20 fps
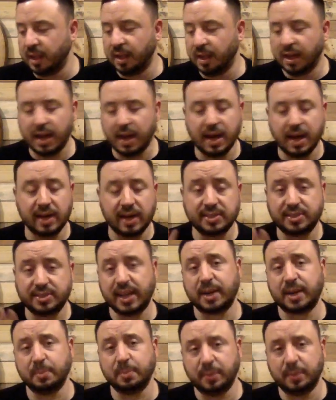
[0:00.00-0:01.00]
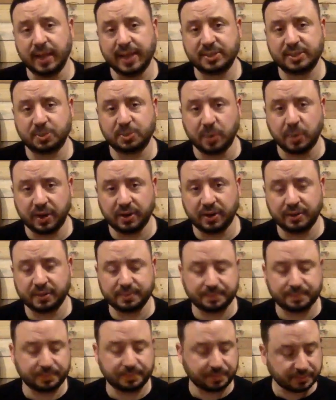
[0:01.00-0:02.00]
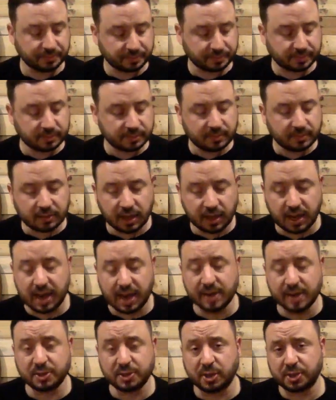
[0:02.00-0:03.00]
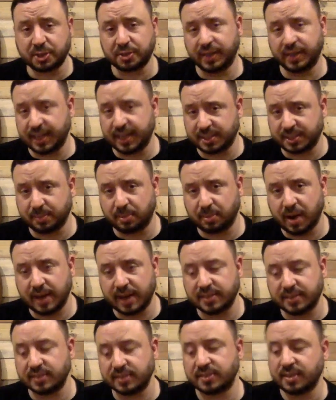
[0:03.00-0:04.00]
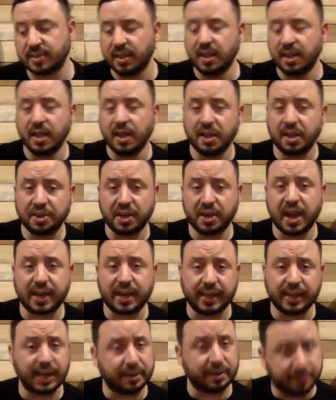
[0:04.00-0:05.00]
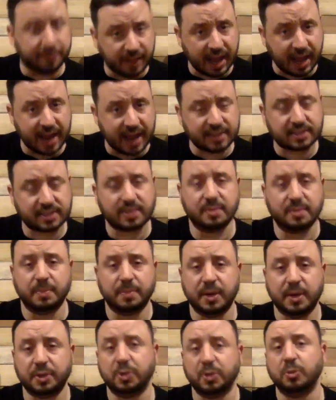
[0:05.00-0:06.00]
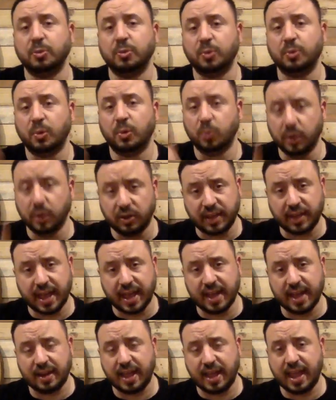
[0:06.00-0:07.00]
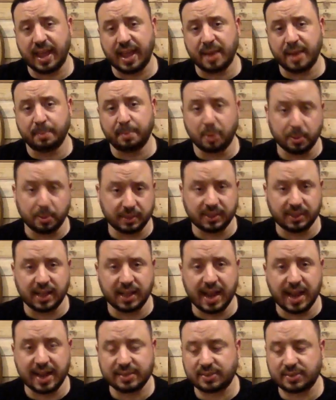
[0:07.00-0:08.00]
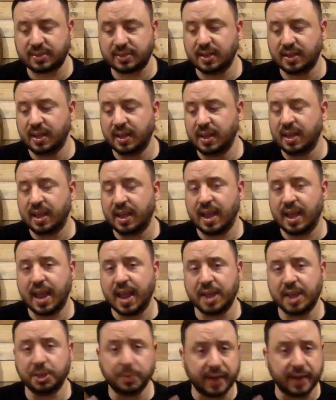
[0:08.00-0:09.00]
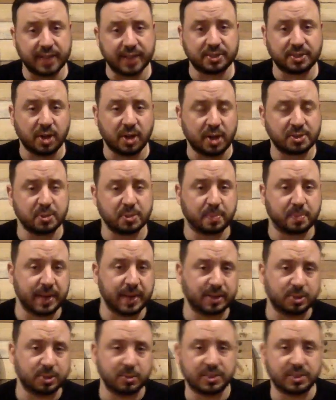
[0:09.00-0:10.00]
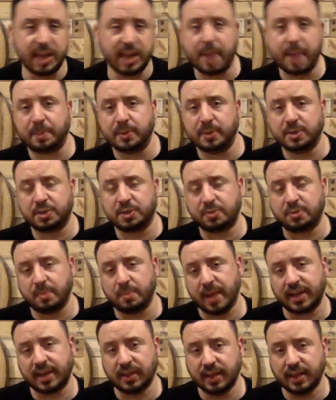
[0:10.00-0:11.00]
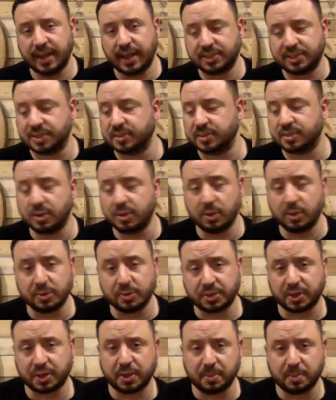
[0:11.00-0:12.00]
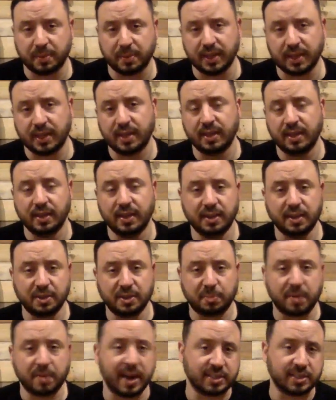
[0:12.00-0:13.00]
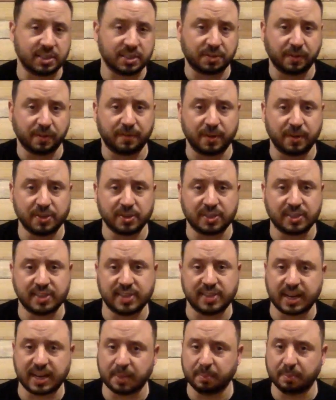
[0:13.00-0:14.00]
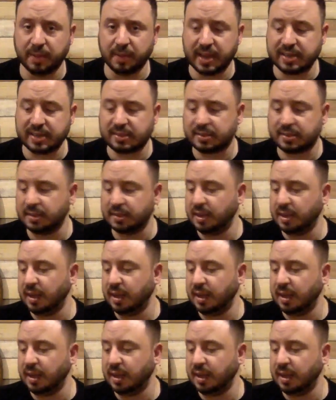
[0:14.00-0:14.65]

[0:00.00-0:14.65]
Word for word: Uh, second place winner uh, is also going to get some prizes. You're not going to get a flask, but you will get a bourbon glass, and you'll get to also pick two samples from my collection. So those are going to be the prizes for first and second place.